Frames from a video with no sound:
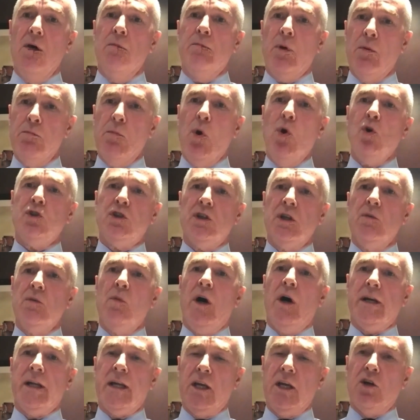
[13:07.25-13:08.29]
But most of them
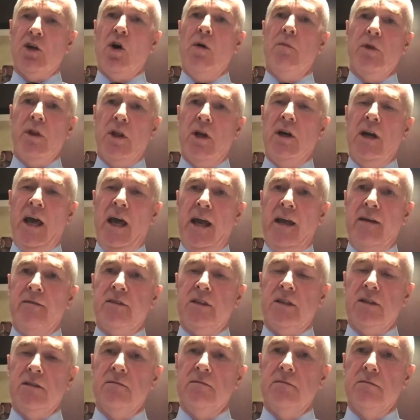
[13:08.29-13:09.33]
want to get on with their
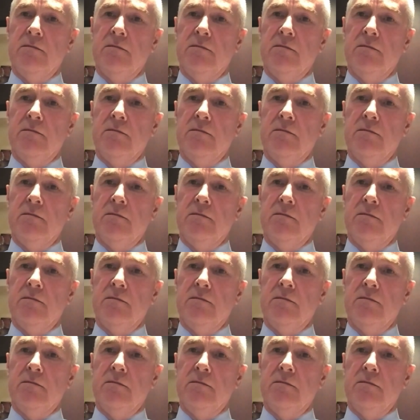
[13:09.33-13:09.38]
lives.